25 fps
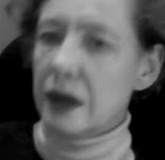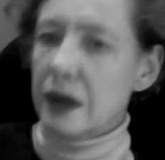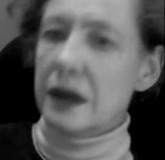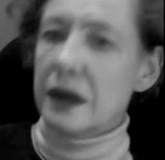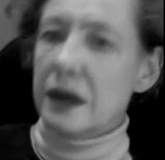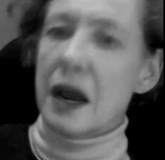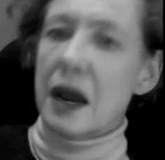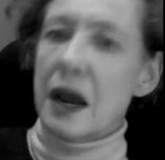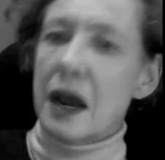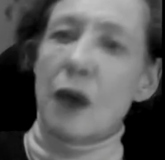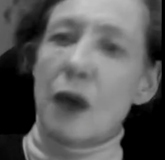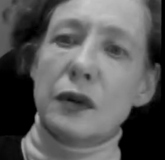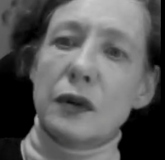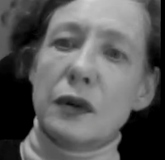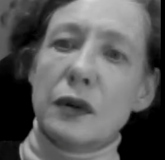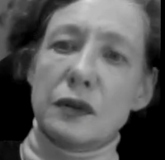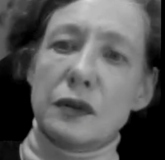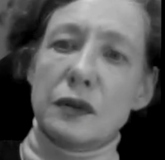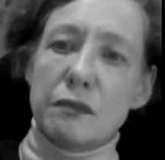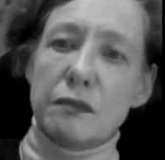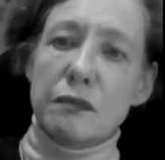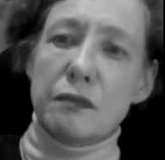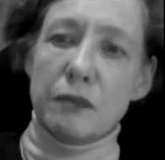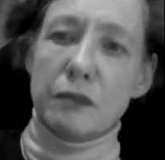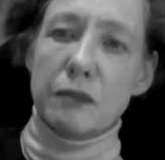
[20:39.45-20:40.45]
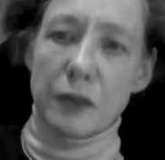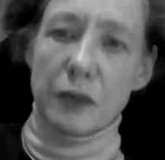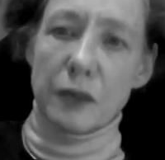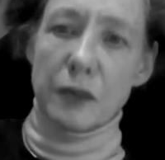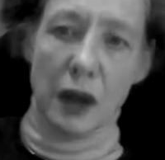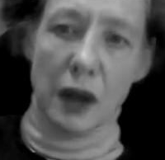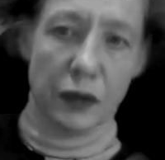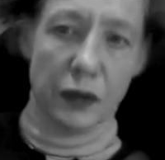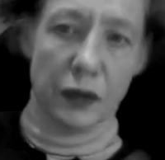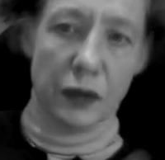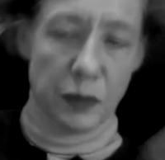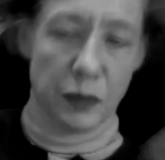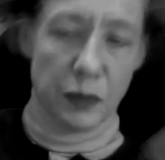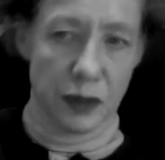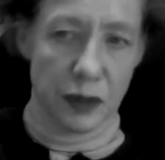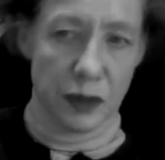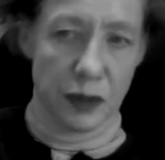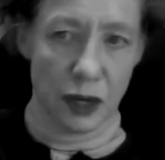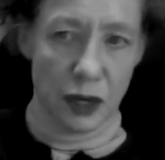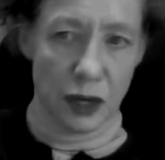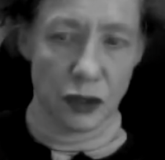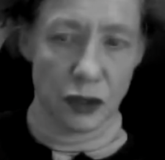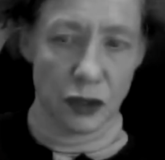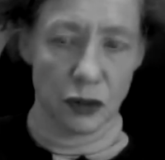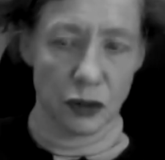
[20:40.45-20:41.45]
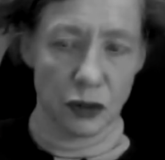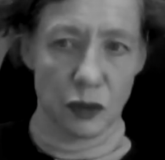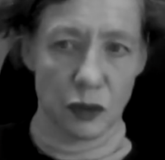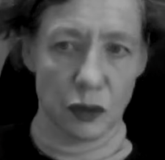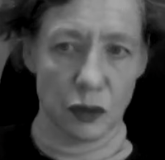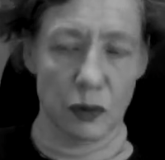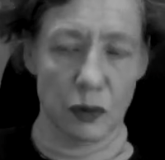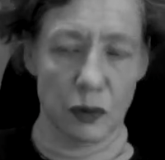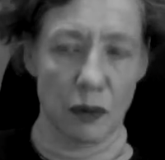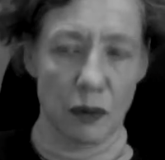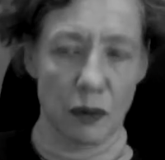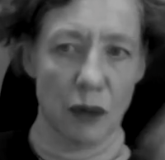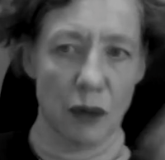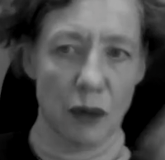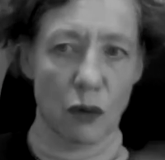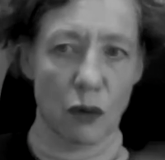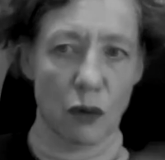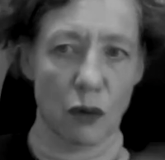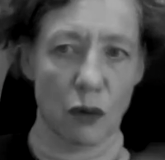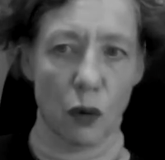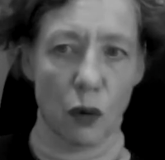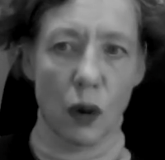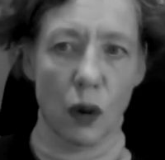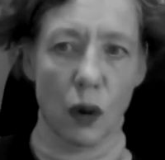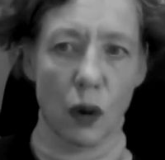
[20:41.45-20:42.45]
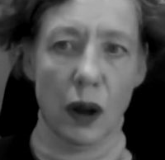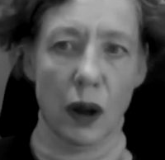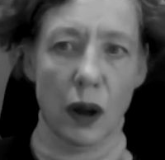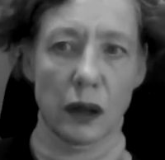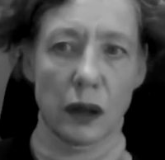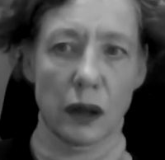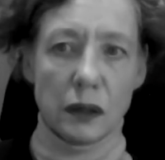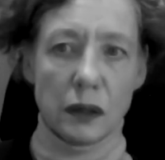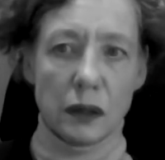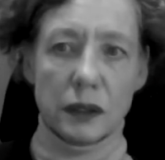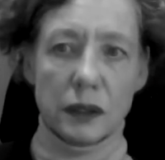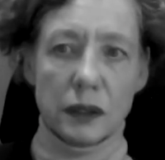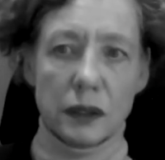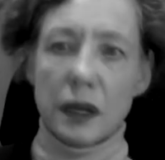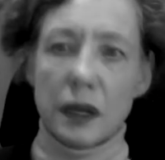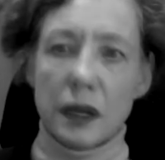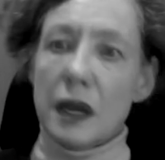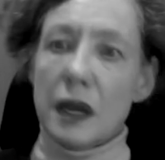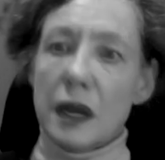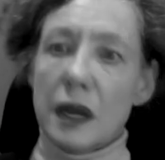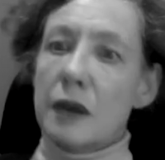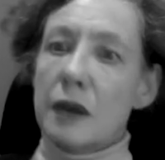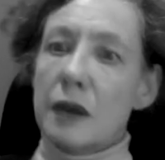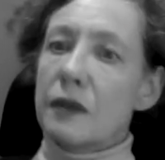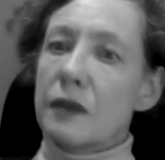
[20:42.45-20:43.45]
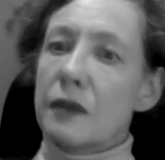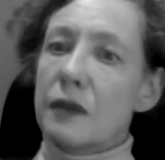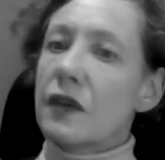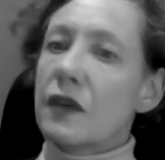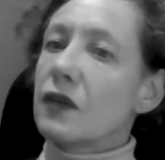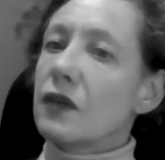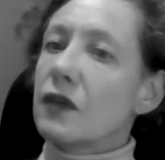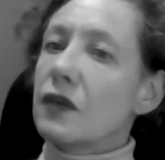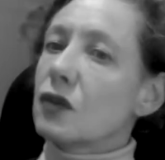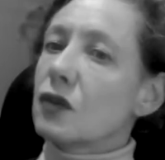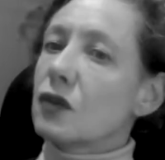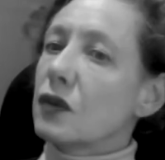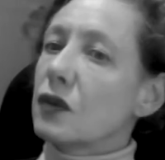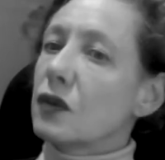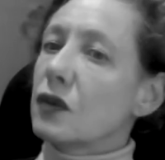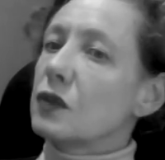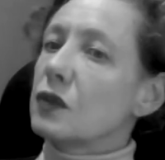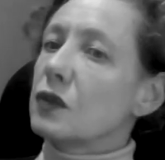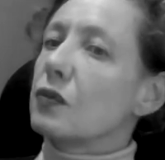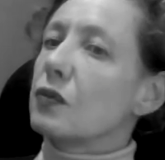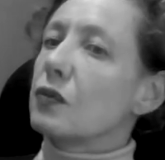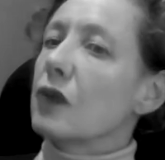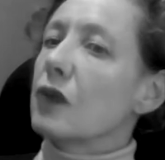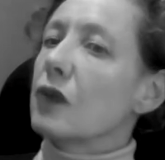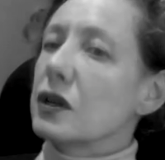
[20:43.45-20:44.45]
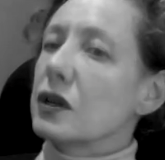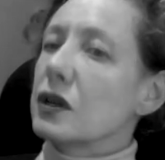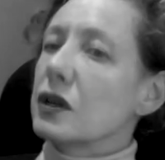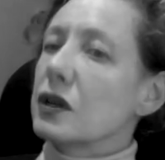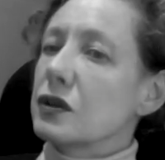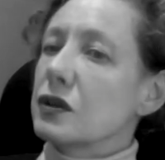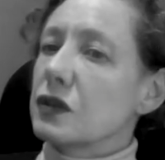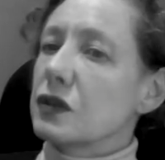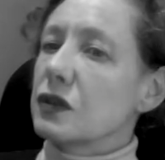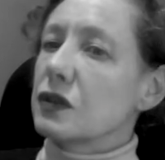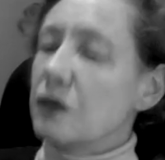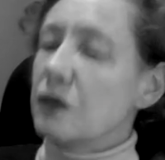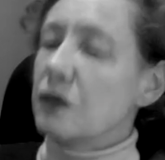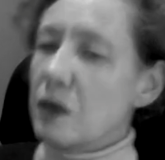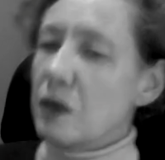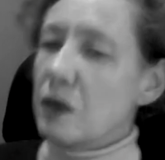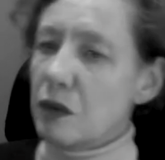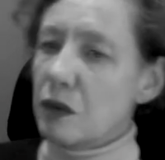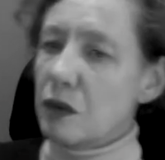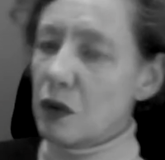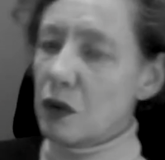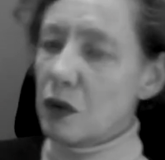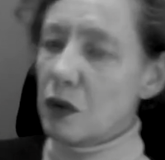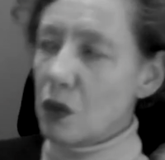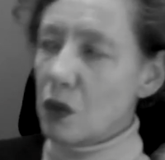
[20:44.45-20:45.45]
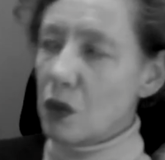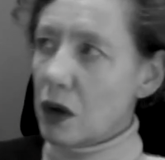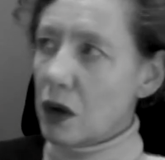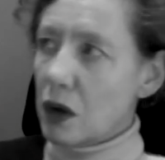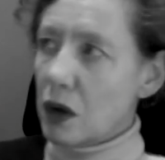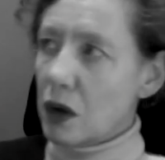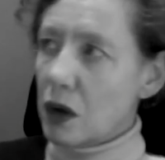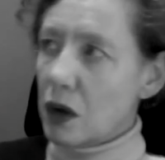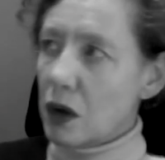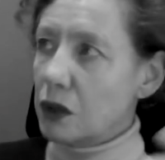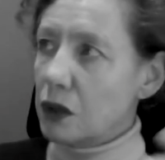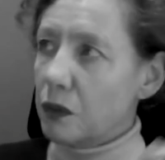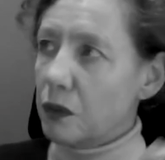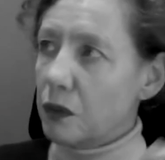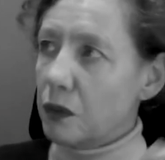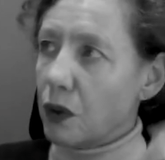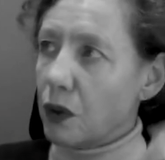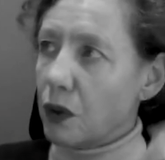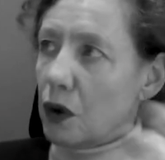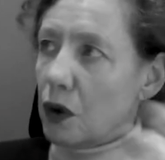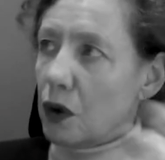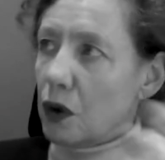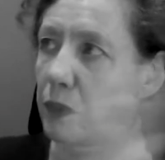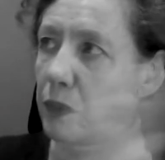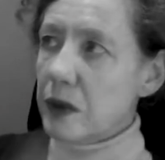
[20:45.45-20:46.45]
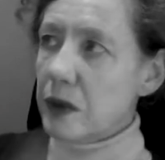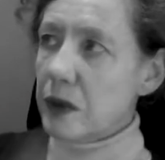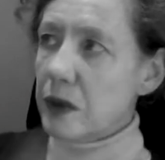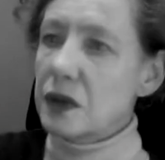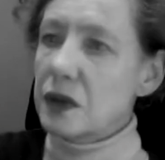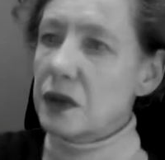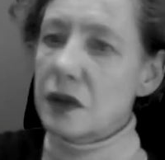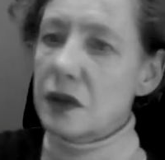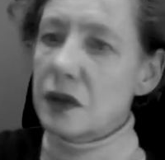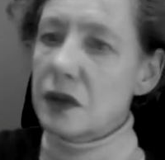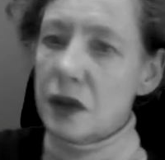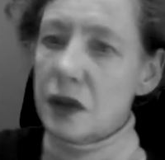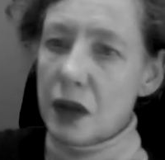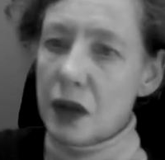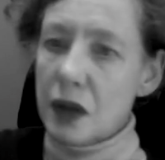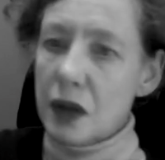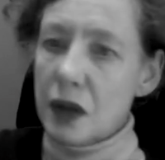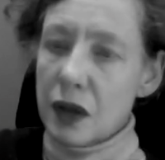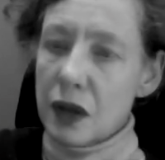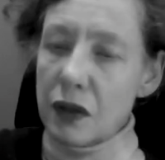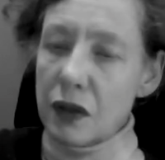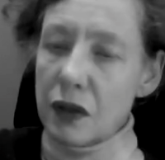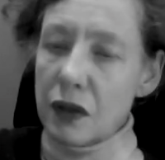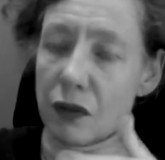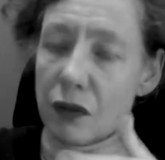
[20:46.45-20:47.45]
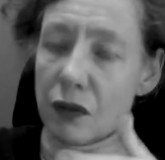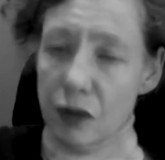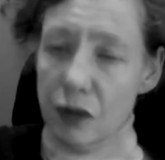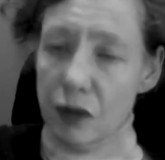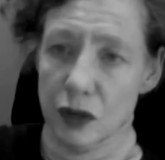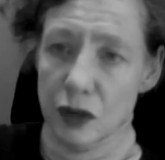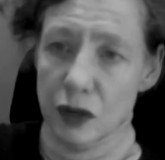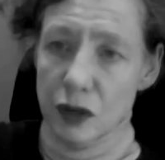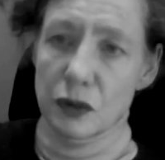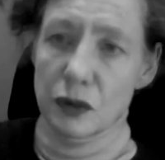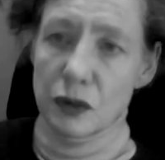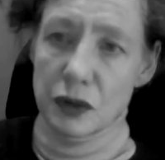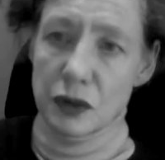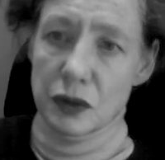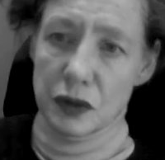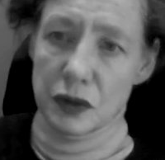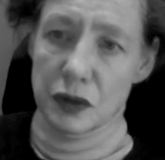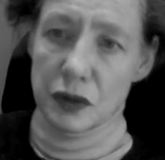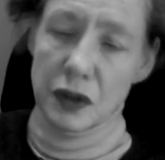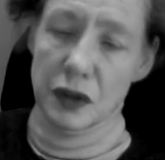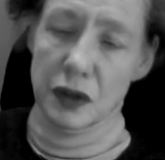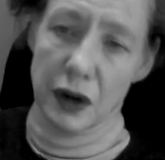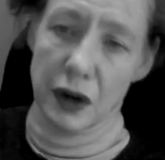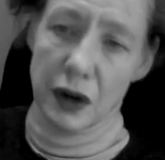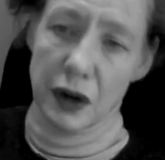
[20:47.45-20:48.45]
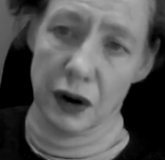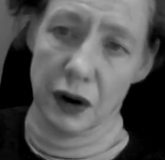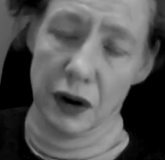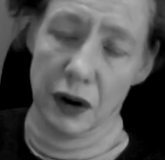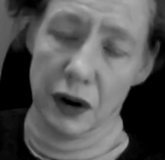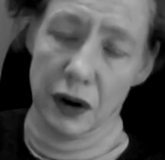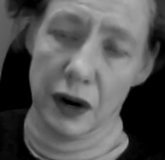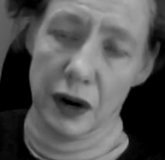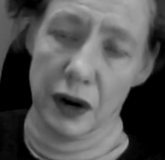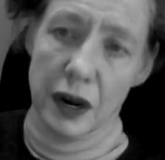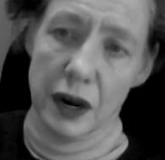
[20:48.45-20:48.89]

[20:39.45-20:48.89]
Now it's got the potential to be made more wild, but then there's all these pressures of people who want to purpose the resources there.